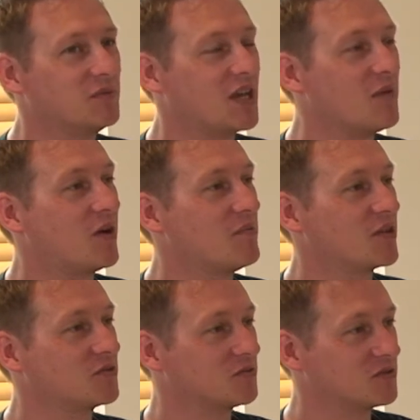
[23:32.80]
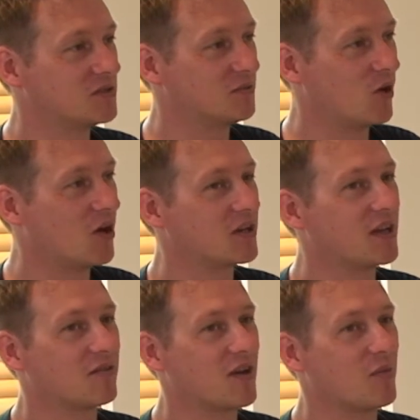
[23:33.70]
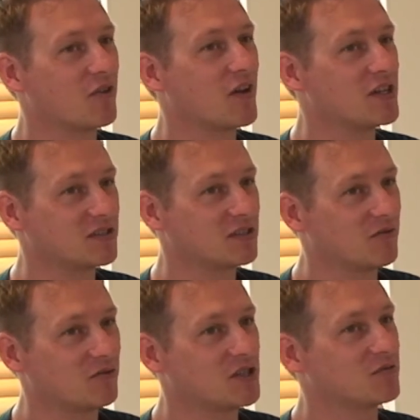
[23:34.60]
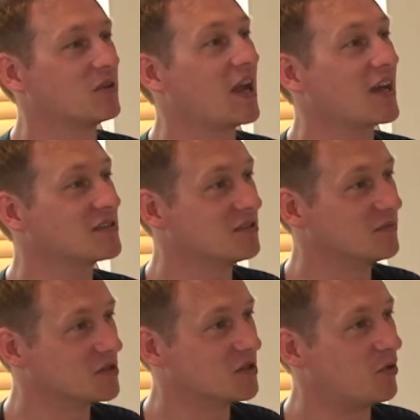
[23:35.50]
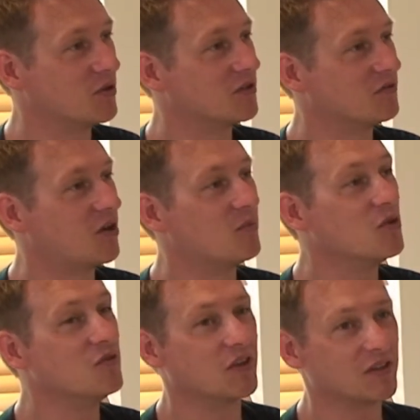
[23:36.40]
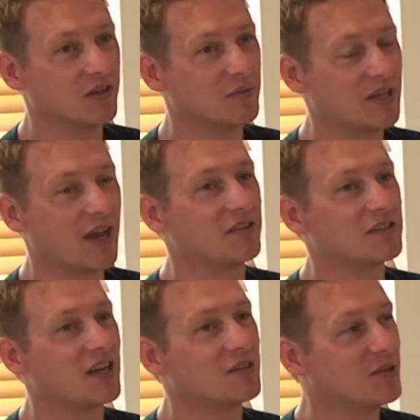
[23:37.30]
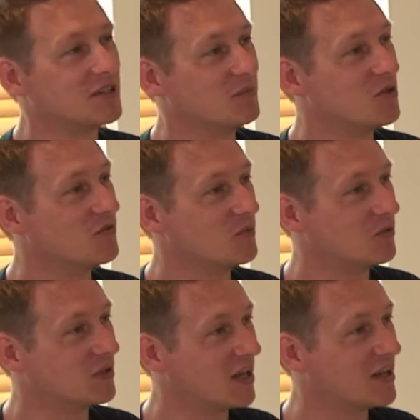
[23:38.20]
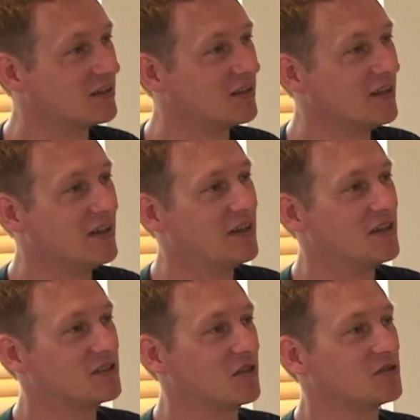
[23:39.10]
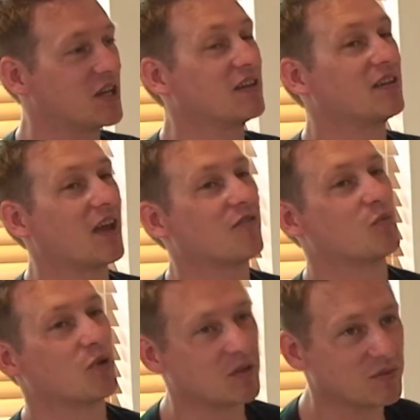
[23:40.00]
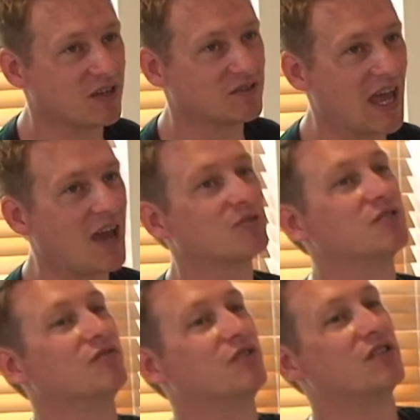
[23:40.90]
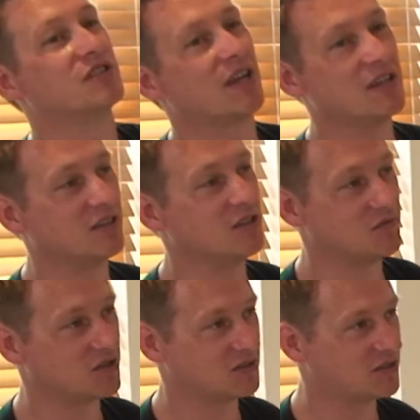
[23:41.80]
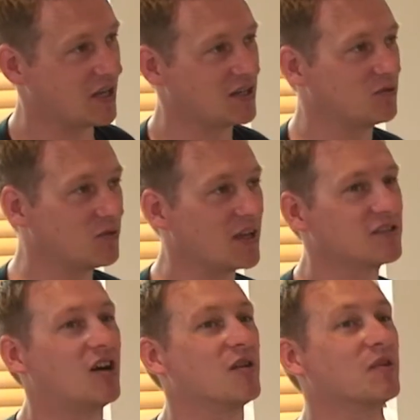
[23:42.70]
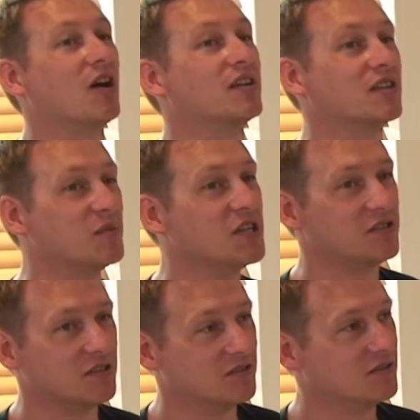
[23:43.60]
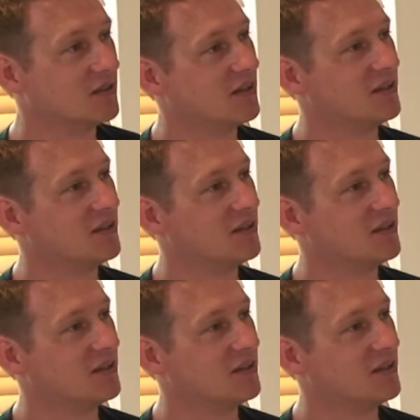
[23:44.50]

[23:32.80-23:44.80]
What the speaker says: get my muscles to work again around my face, because I've just relaxed them to the point of not moving them, and now you're telling me to move them all again. And so suddenly they have to bring themselves out of the state that you've just taken all that time guiding them into,